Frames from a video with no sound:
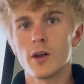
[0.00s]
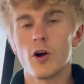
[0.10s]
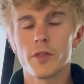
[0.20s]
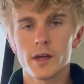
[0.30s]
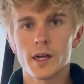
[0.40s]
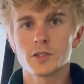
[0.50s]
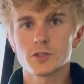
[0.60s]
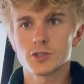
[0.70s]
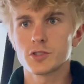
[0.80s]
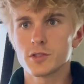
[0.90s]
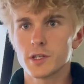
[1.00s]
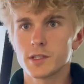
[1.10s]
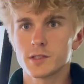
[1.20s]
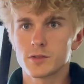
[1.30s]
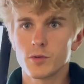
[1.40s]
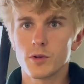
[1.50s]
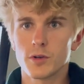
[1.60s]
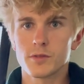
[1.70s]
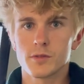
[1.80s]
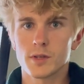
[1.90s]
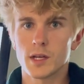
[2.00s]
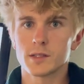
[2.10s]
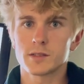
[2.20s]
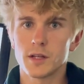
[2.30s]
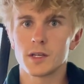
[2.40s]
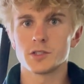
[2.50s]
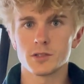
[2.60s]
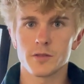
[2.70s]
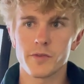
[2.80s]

and all that extra sugar gets stored as glycogen or